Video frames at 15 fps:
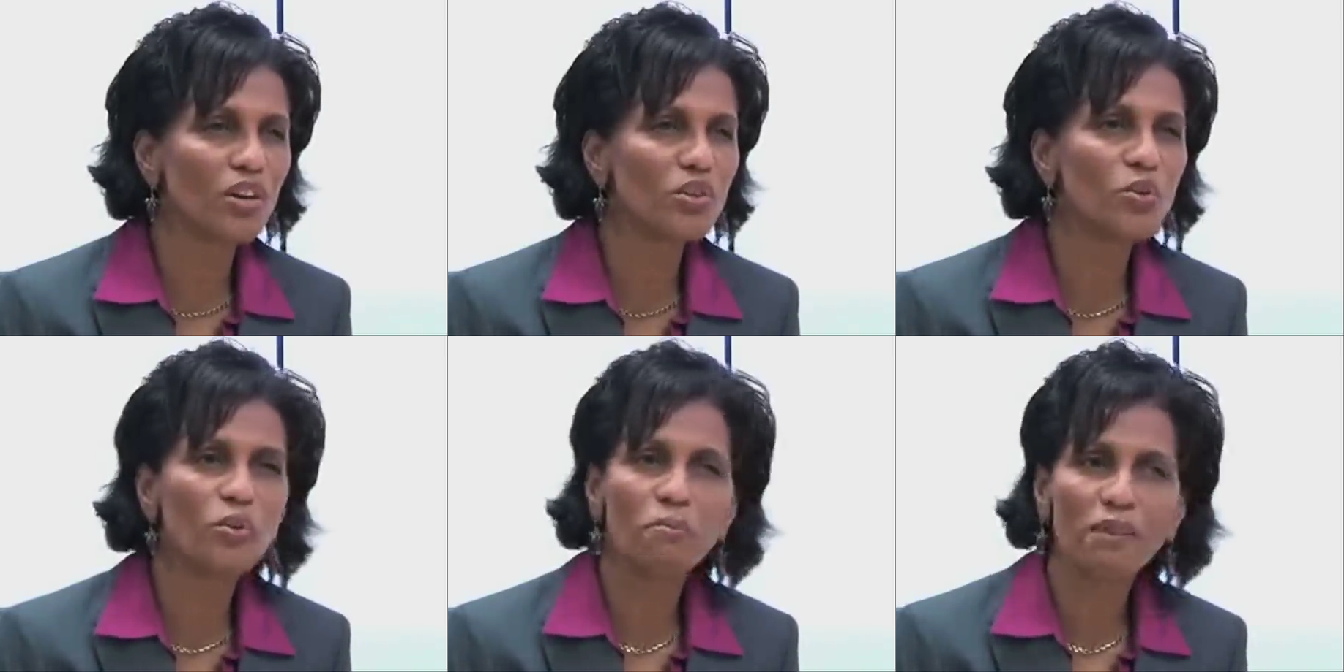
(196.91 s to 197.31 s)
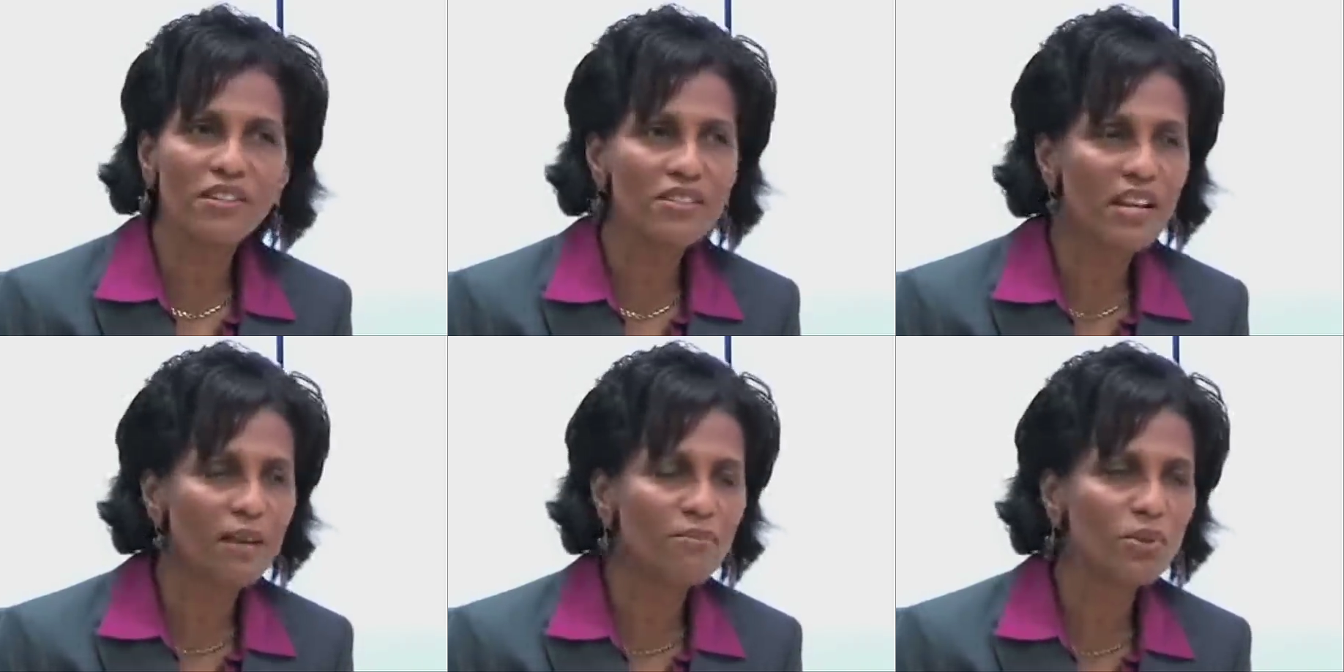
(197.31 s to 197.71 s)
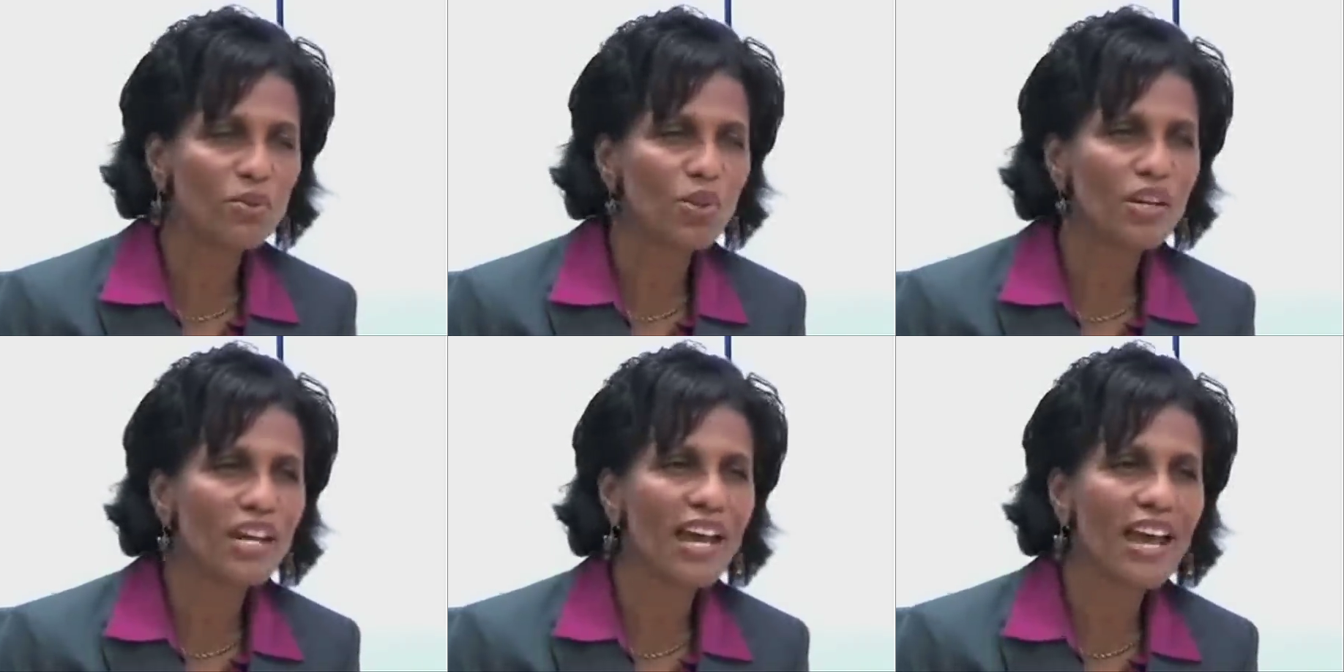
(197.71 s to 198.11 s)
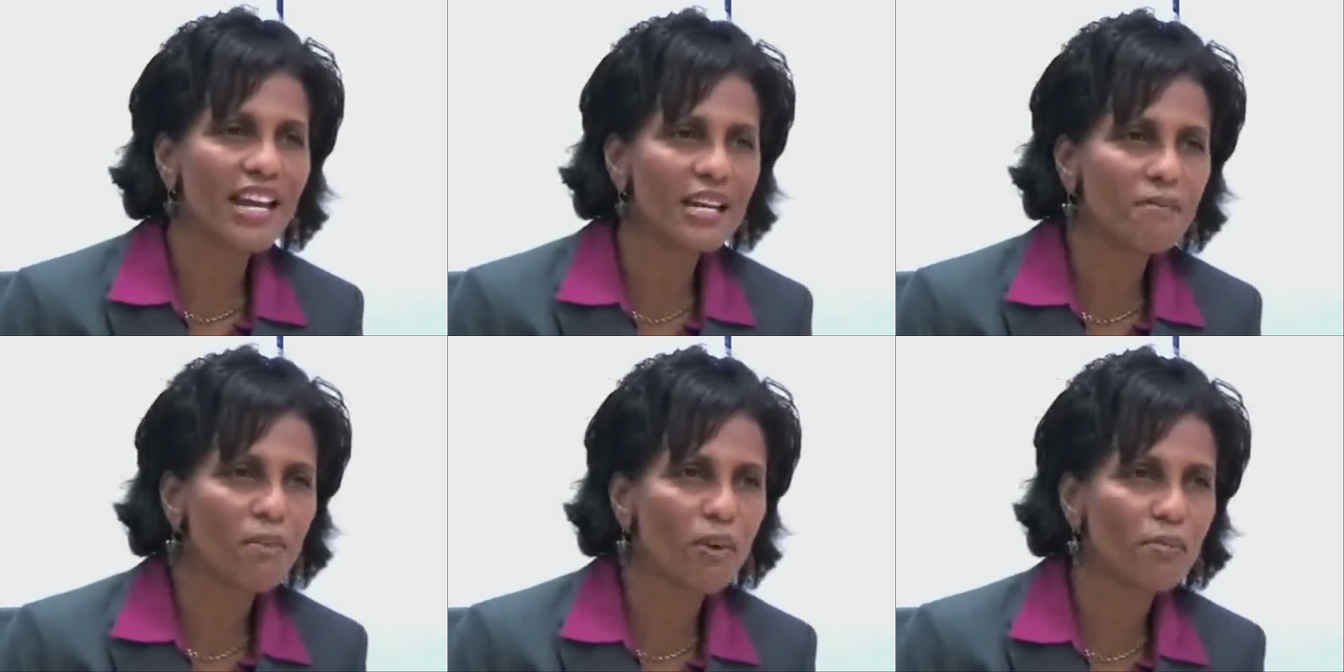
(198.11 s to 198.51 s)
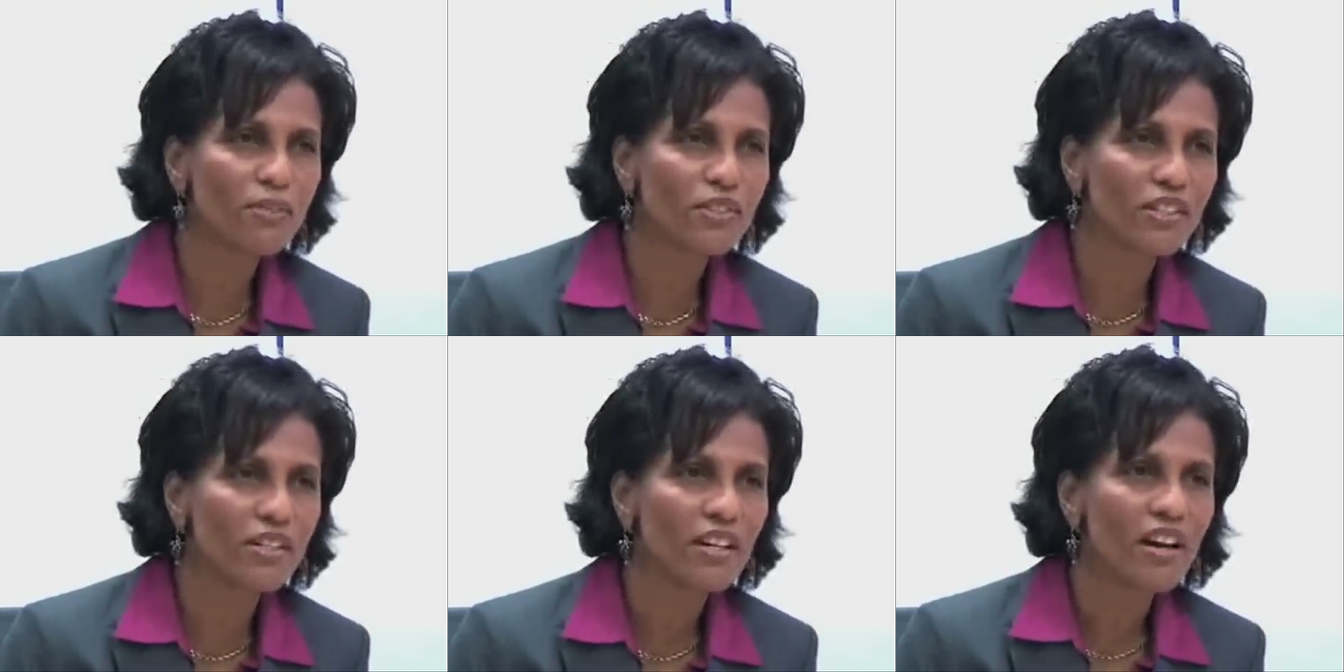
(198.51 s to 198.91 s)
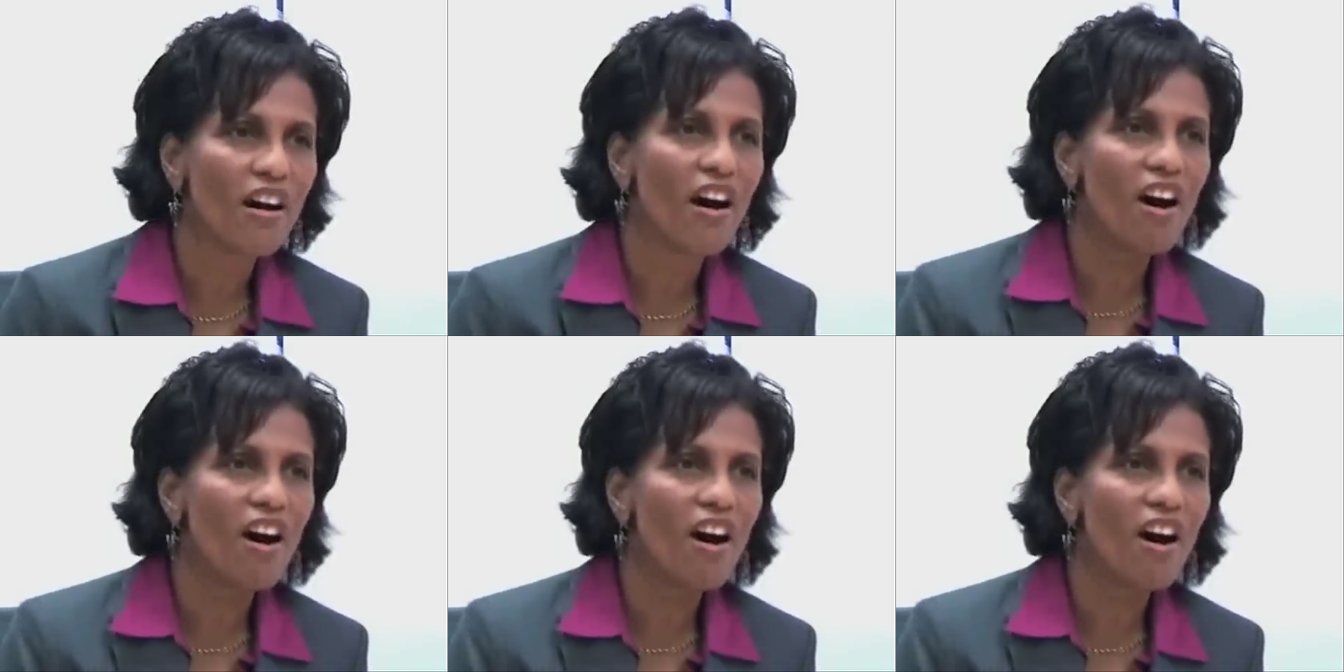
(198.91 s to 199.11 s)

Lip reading: don't pay stamp duty on any property